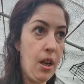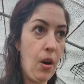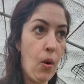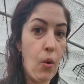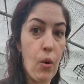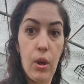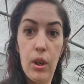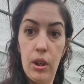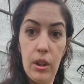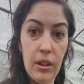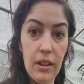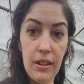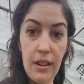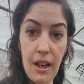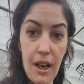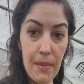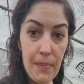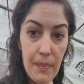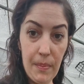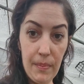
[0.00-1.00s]
or
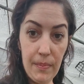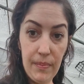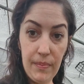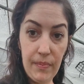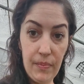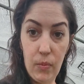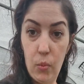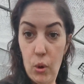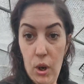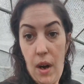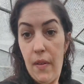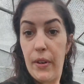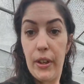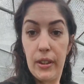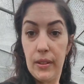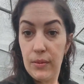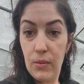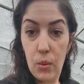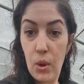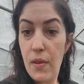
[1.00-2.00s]
um,
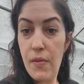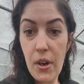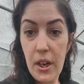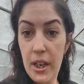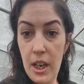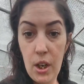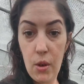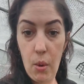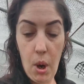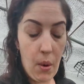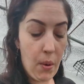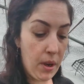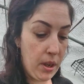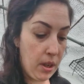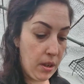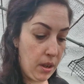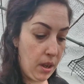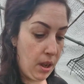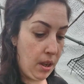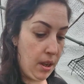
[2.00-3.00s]
wherever, wherever I can grow it.
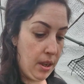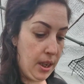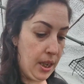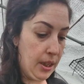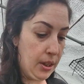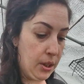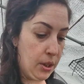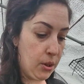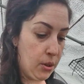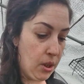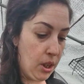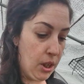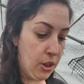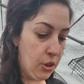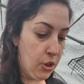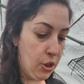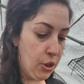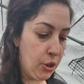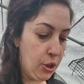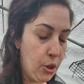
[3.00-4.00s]
It's,
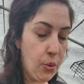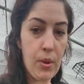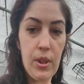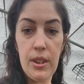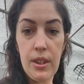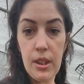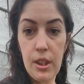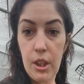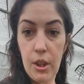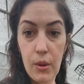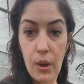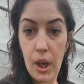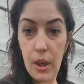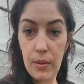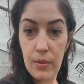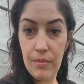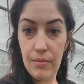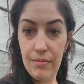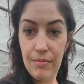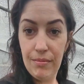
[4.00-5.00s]
it's just so easy to grow.